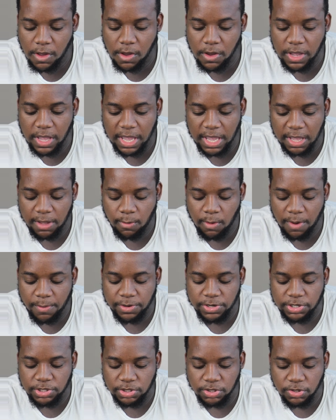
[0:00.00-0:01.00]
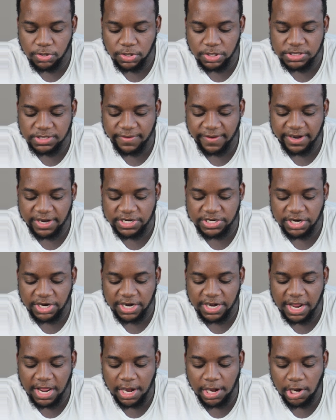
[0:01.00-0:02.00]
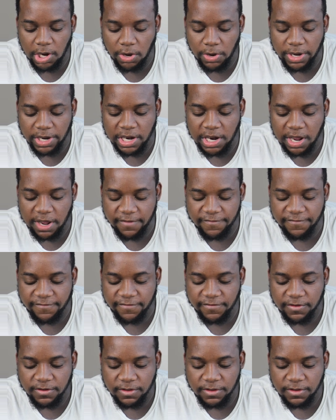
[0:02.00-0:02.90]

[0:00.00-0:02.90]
Okay, what I'm gonna do is so I can turn it on low enough,